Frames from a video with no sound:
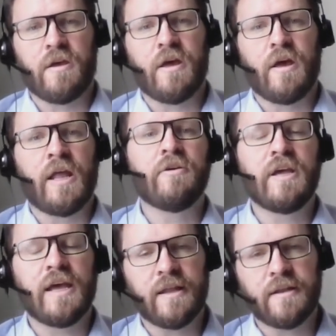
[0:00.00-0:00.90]
And
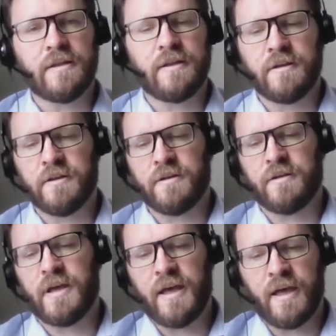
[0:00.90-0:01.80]
again,
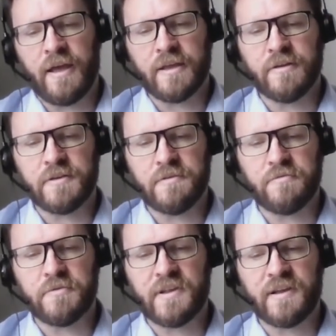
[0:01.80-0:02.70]
I cannot
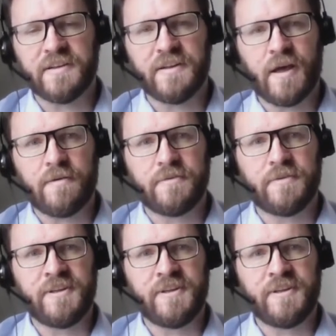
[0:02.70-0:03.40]
emphasize enough